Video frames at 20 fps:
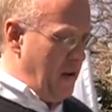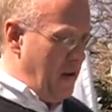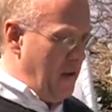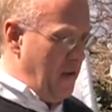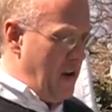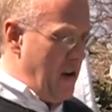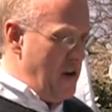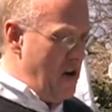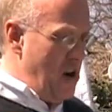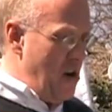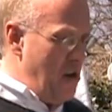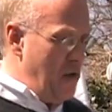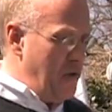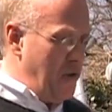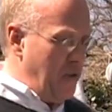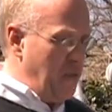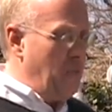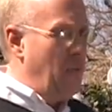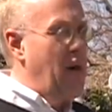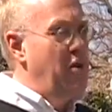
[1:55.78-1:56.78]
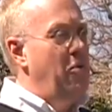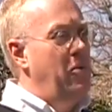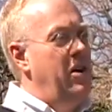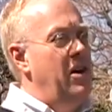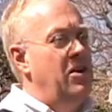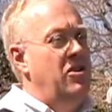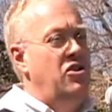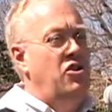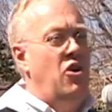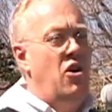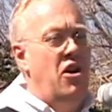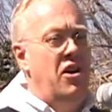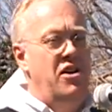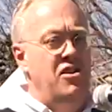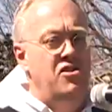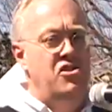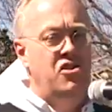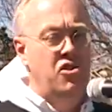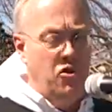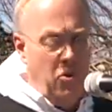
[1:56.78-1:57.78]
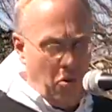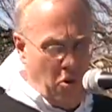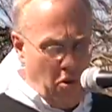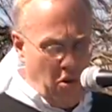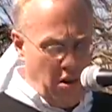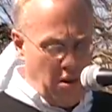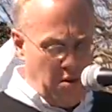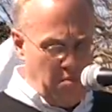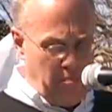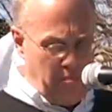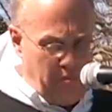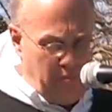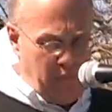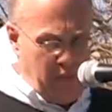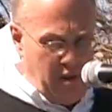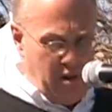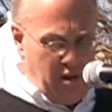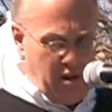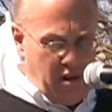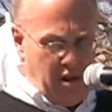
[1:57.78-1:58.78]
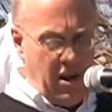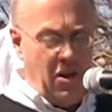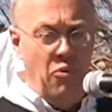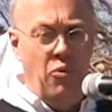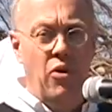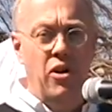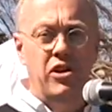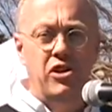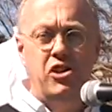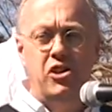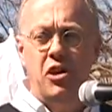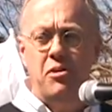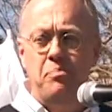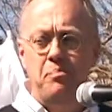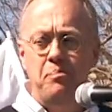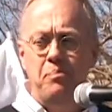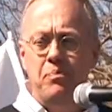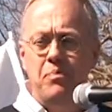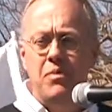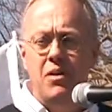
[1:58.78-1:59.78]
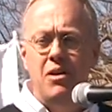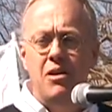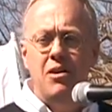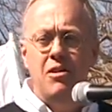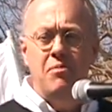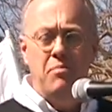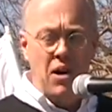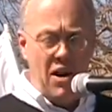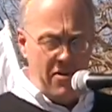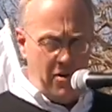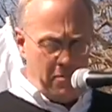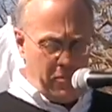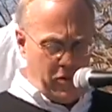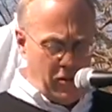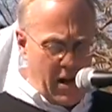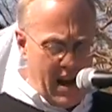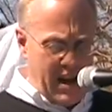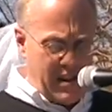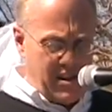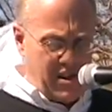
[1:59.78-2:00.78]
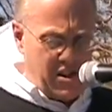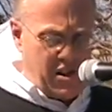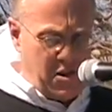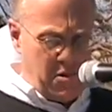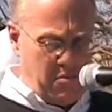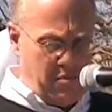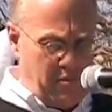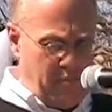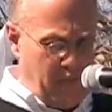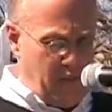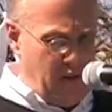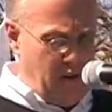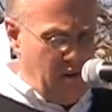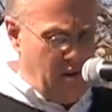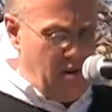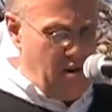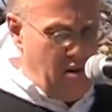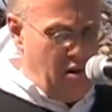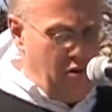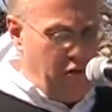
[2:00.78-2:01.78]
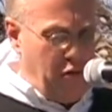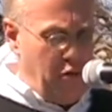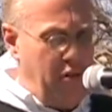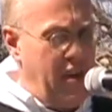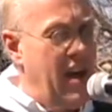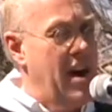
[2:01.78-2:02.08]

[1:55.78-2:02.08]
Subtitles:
They know that what we are taught in school, in worship, by the press, through the